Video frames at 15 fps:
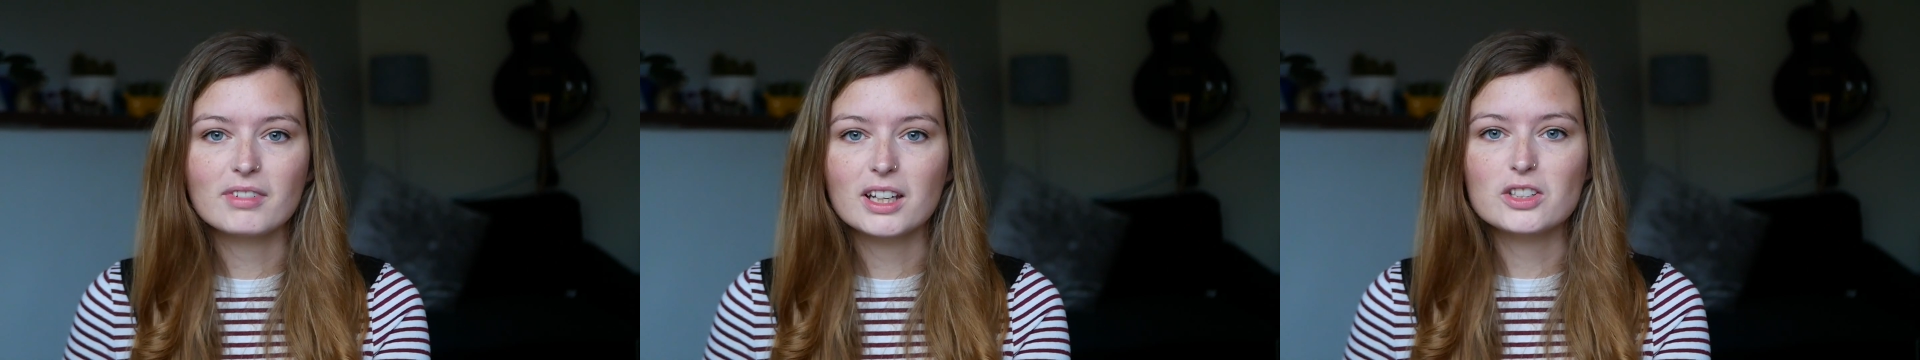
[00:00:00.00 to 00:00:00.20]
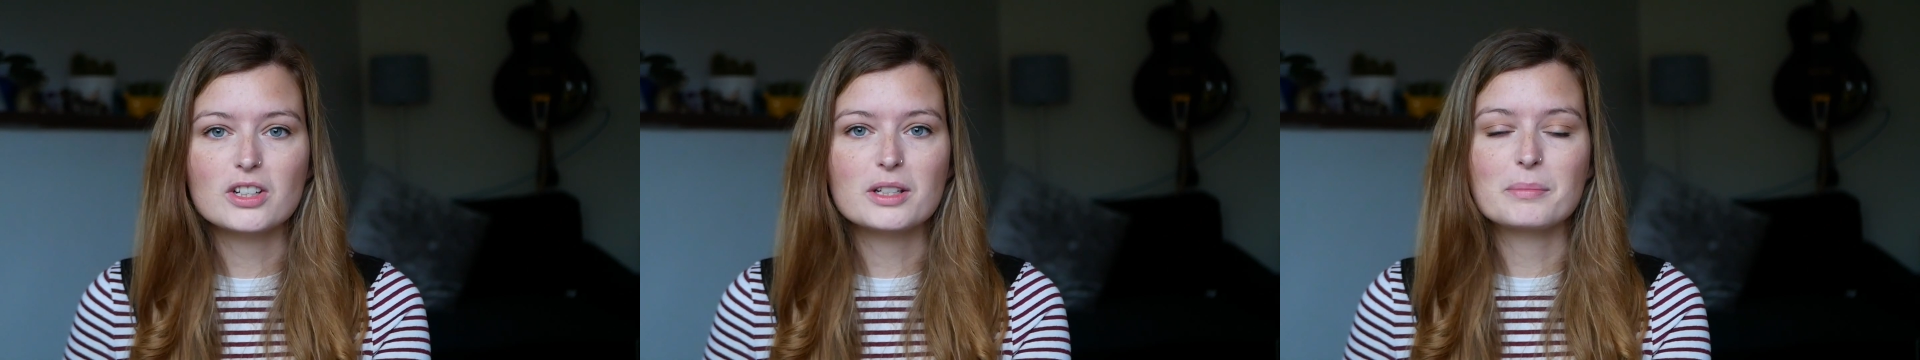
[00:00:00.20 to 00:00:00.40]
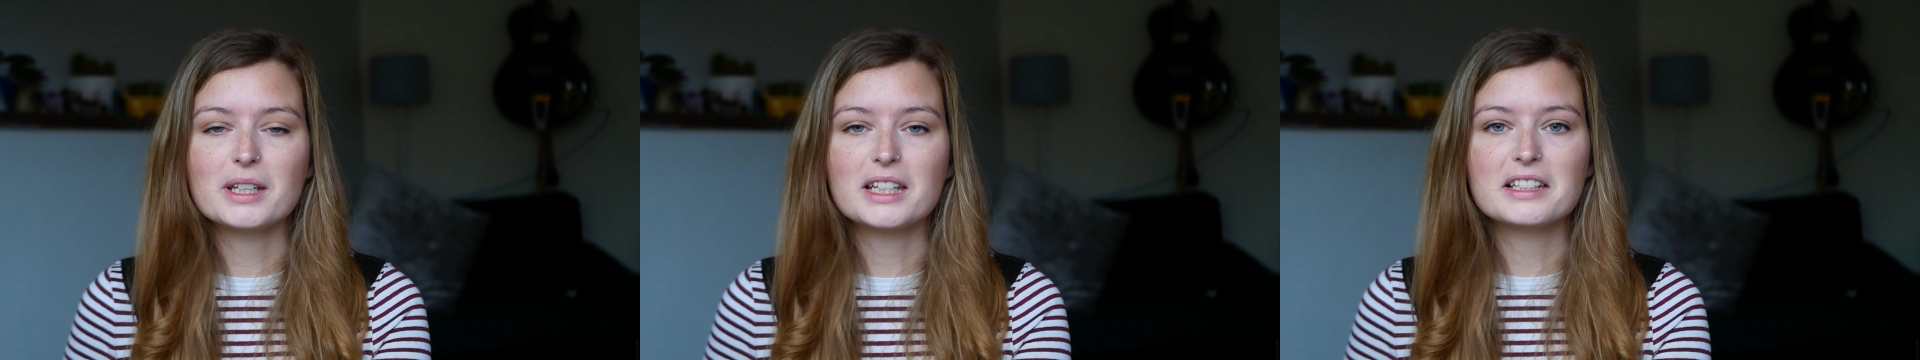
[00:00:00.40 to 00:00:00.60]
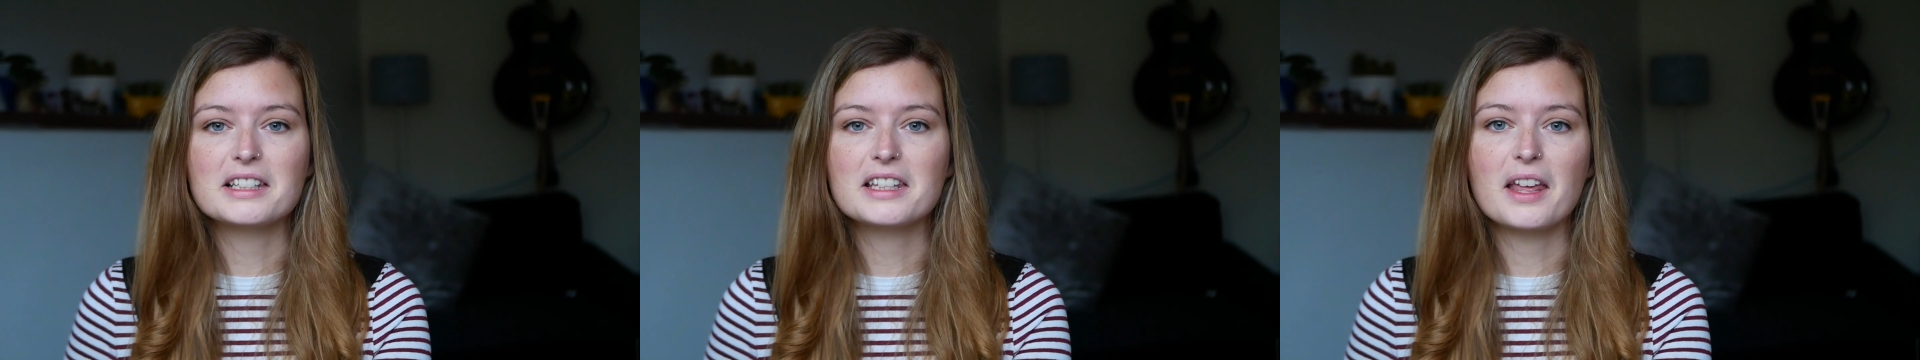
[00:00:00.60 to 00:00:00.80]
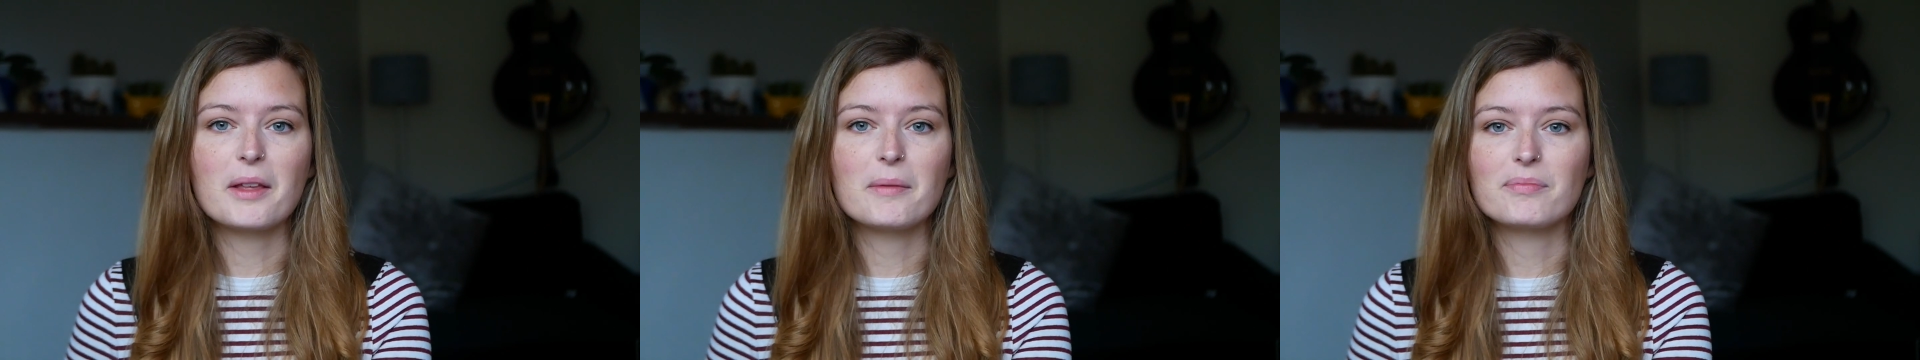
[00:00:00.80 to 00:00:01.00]
It just means
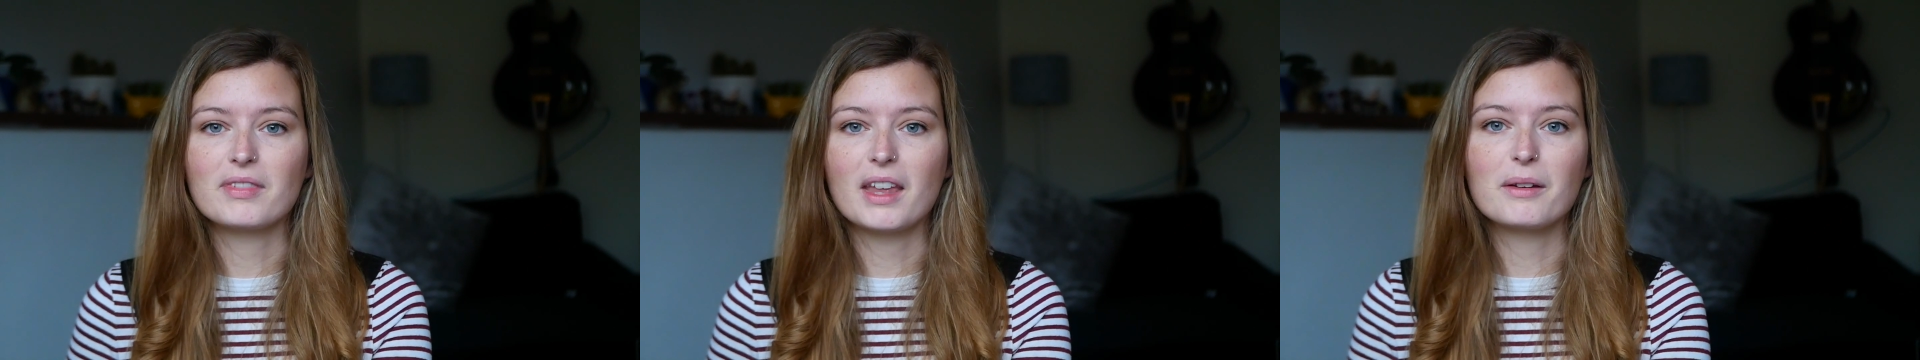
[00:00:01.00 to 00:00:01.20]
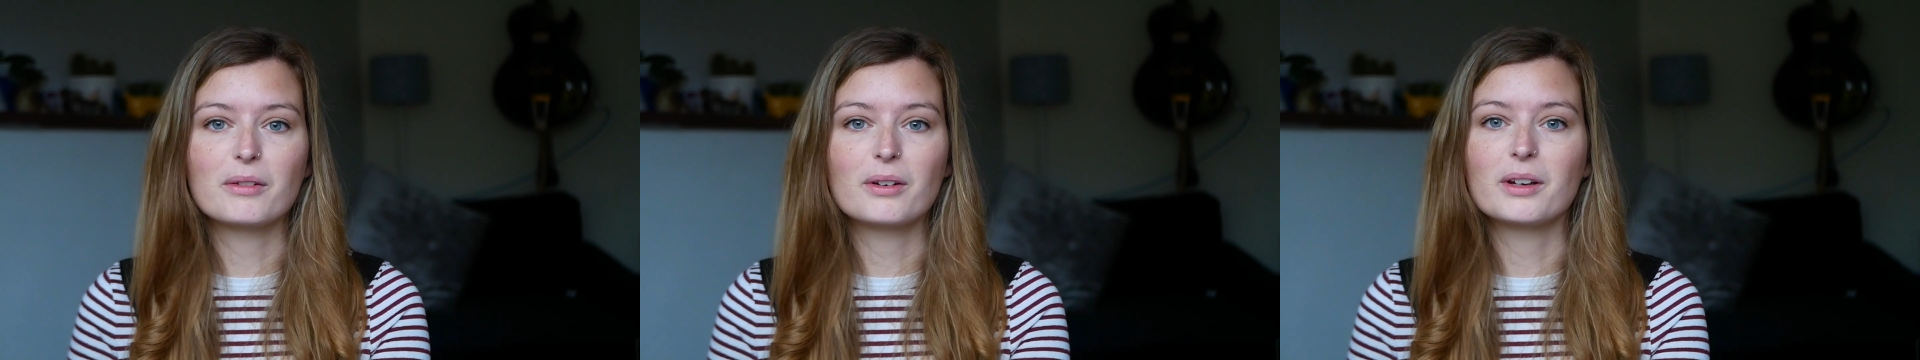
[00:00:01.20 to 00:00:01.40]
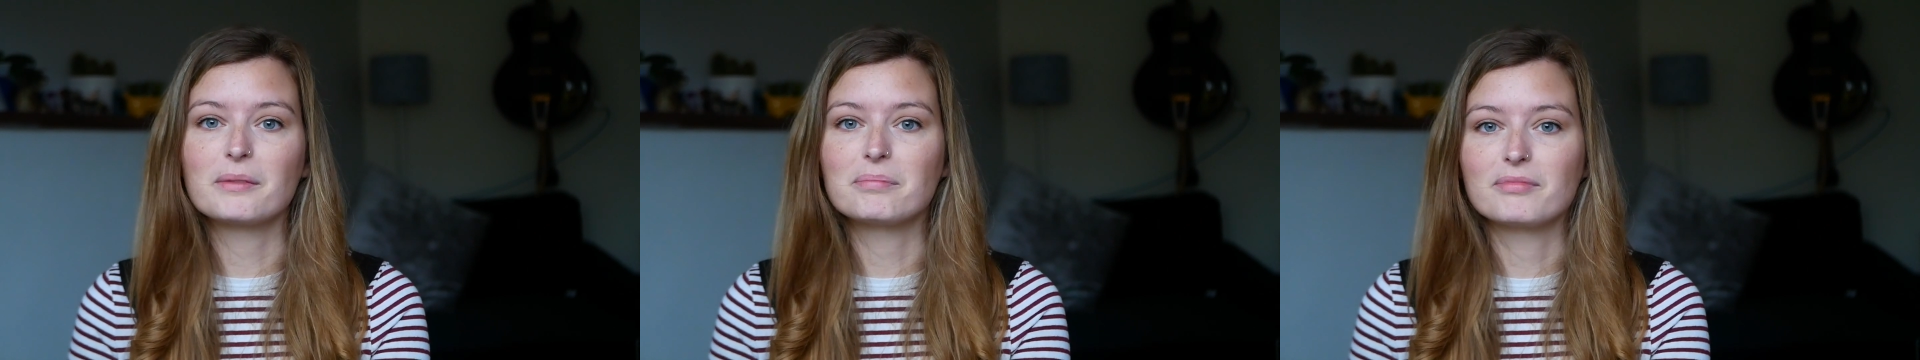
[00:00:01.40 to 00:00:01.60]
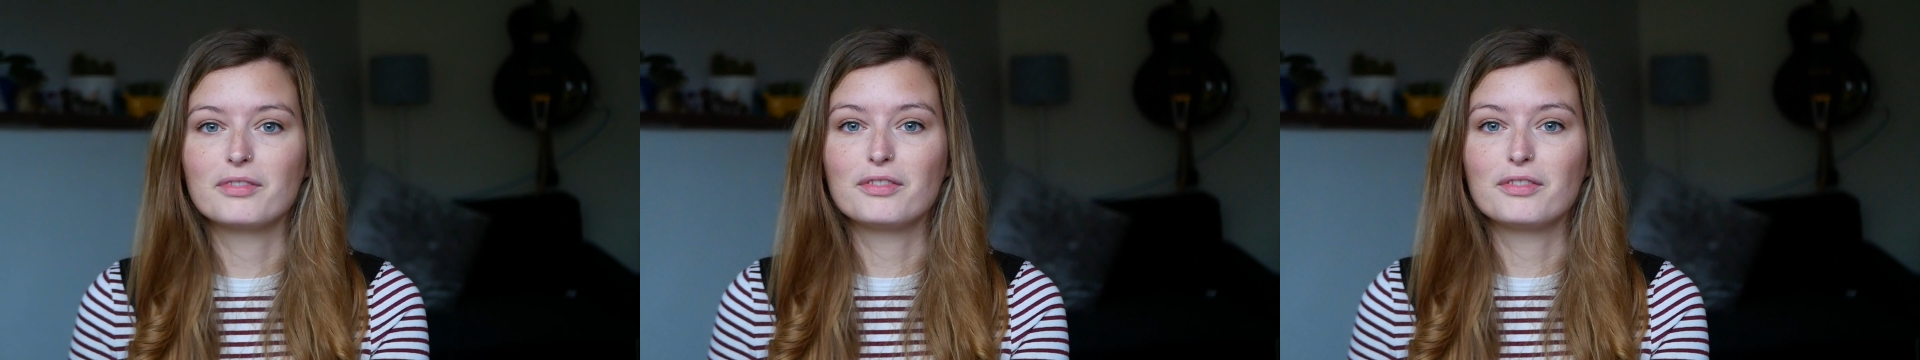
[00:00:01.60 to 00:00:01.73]
that they were